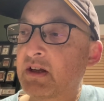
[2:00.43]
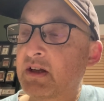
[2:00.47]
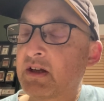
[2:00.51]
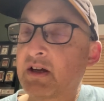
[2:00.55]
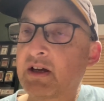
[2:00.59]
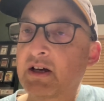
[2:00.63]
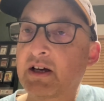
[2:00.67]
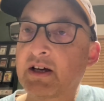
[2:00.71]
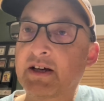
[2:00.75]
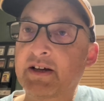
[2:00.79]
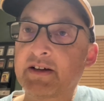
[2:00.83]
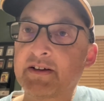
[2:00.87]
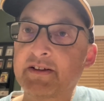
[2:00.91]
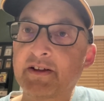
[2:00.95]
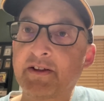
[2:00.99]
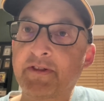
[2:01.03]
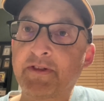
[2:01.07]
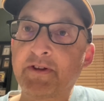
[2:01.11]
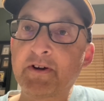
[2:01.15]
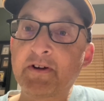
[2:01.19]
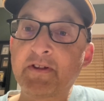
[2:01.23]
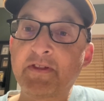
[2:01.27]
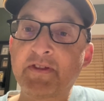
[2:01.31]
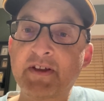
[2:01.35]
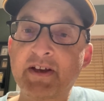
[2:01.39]
A
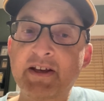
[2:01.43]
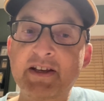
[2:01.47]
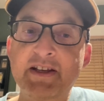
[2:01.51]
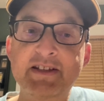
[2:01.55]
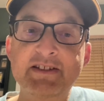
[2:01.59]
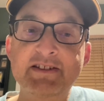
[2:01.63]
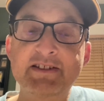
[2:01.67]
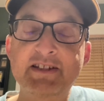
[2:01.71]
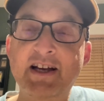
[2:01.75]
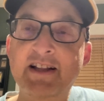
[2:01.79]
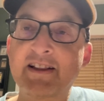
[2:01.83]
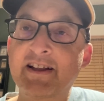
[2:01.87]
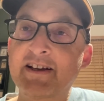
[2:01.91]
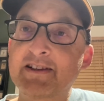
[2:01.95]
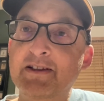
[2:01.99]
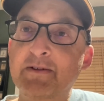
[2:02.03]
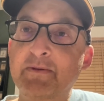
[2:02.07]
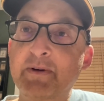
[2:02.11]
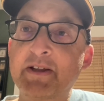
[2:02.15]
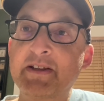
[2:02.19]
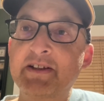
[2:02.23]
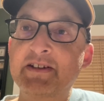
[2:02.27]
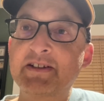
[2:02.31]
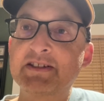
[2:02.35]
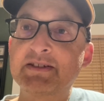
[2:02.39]
third thing is I like the
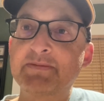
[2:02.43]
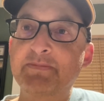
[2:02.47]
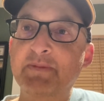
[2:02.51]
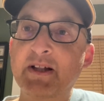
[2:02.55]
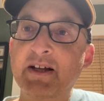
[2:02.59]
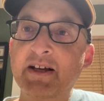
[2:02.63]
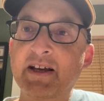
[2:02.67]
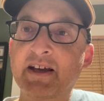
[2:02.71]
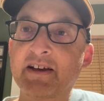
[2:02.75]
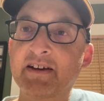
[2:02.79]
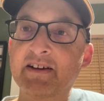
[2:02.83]
way they display.